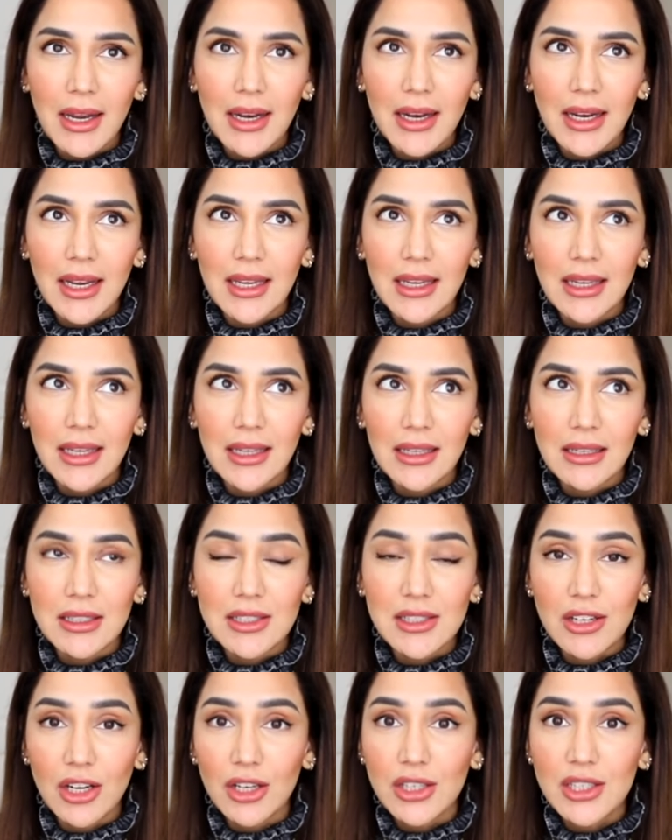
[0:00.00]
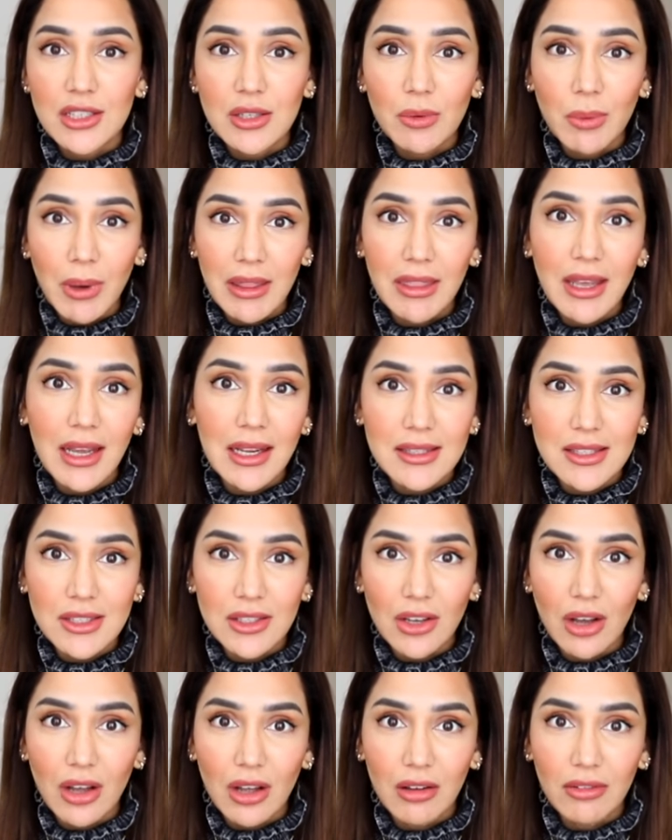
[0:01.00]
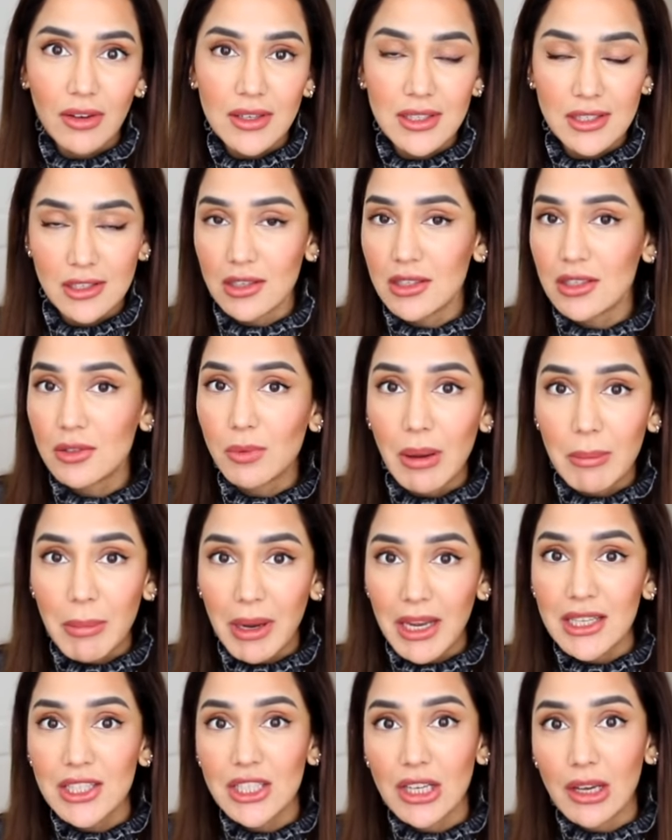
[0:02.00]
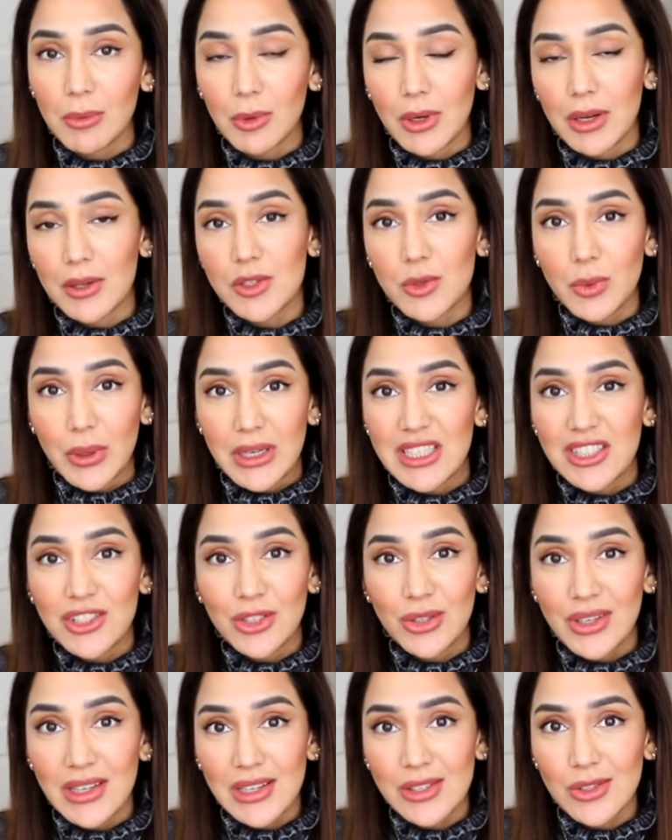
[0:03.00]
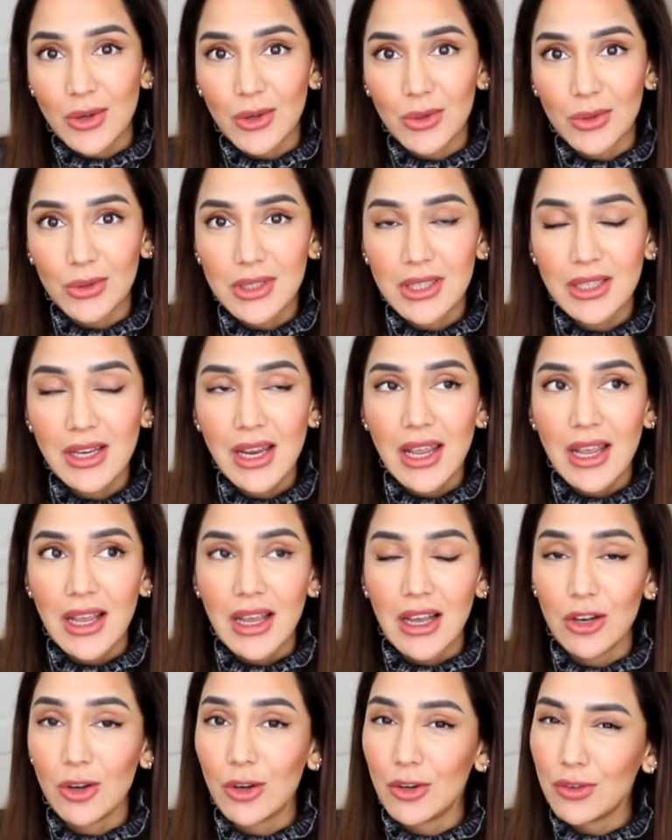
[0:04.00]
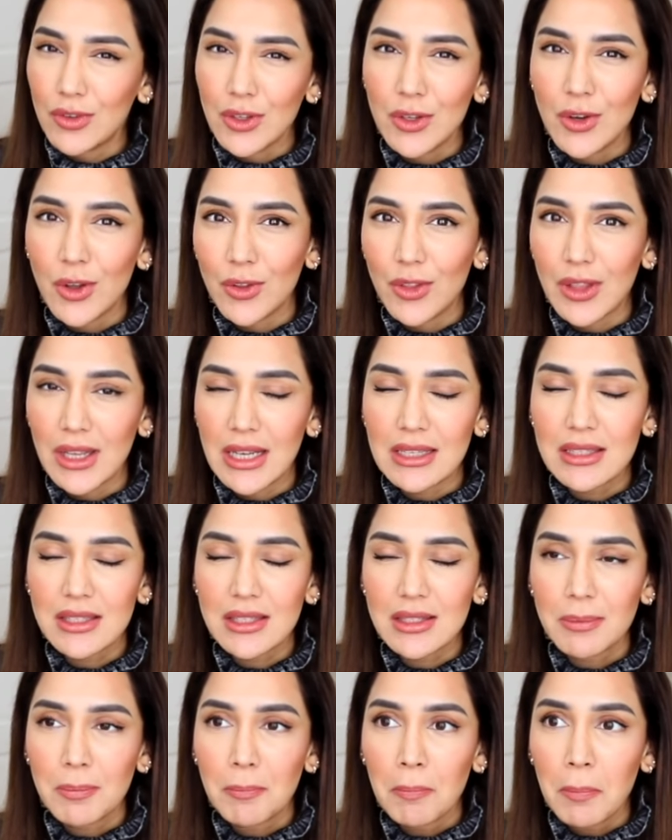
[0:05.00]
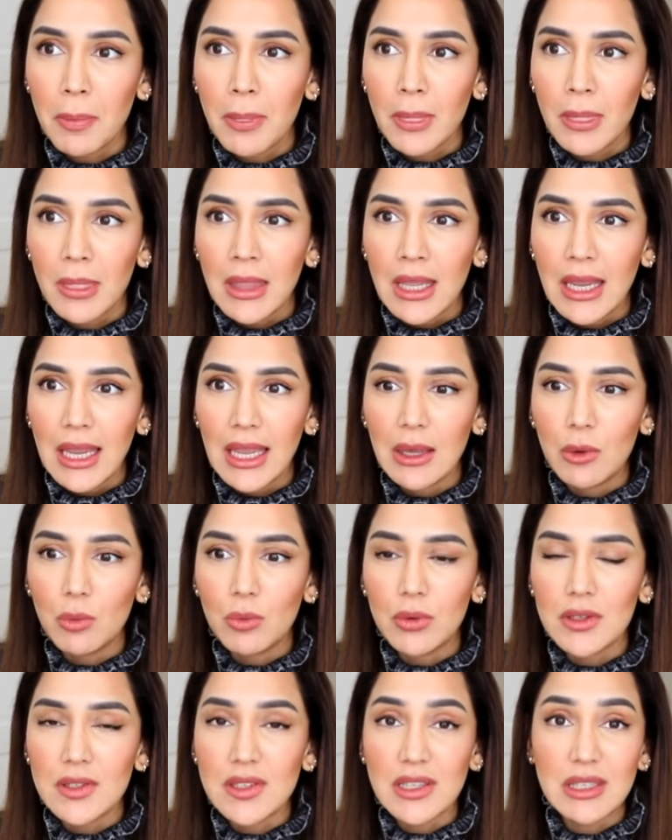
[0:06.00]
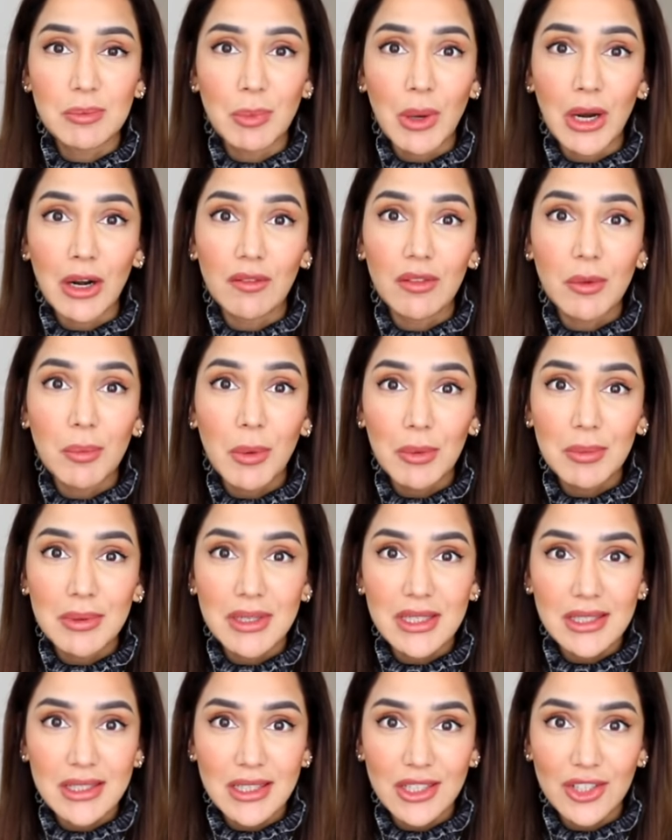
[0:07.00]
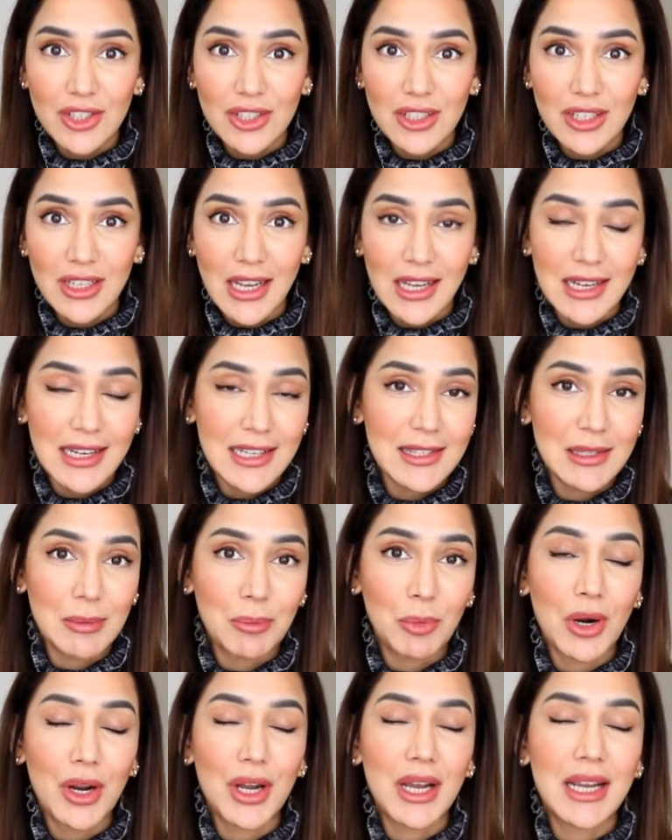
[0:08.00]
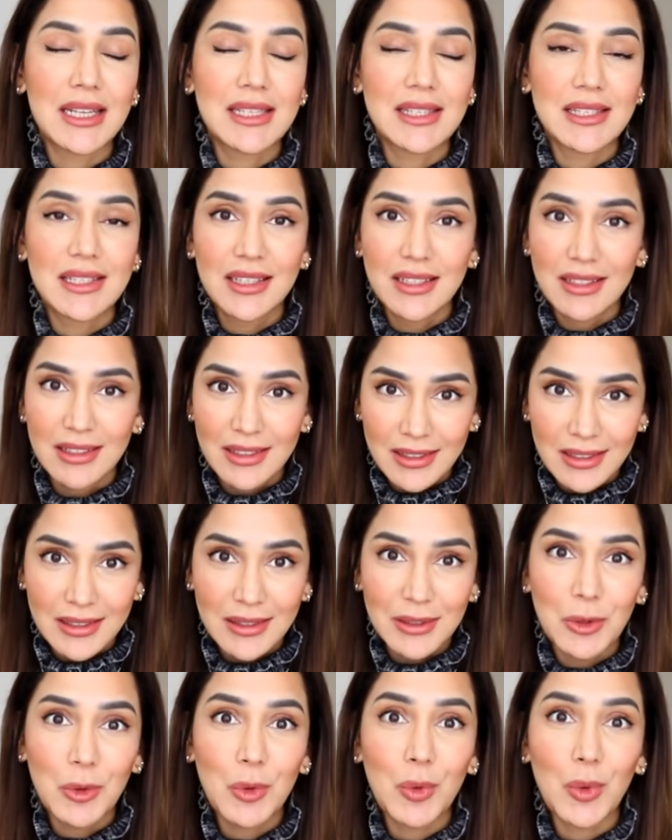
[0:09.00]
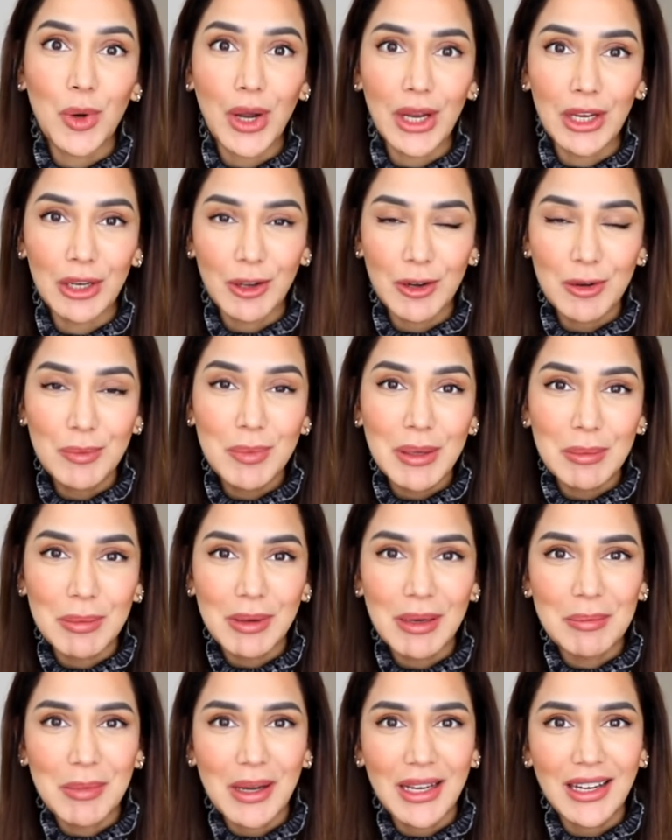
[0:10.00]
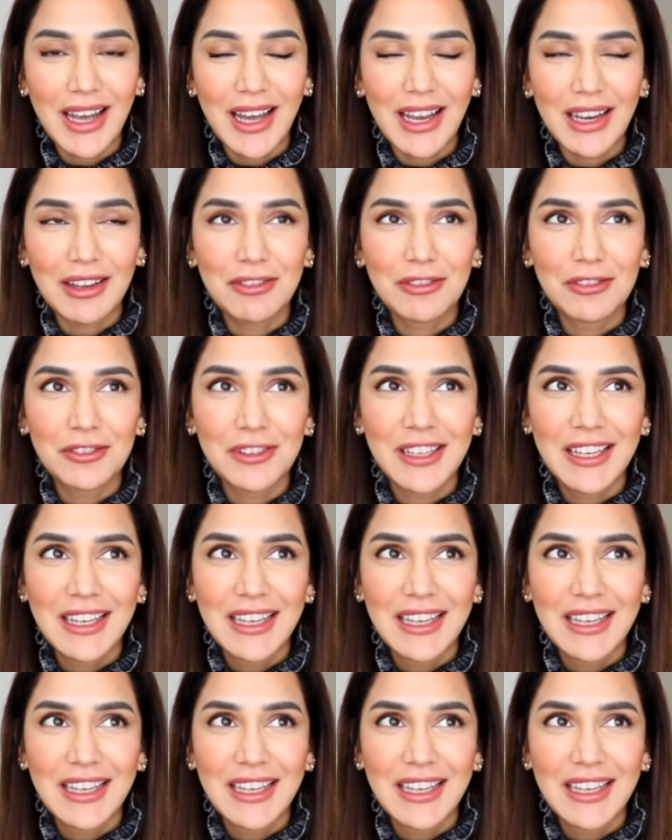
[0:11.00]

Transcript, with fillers: I started to wear the headscarf. I started to wear my hijab when I was 22 years old. A lot of you know this. It was a spur of the moment decision and it surprised quite a lot of people in my life.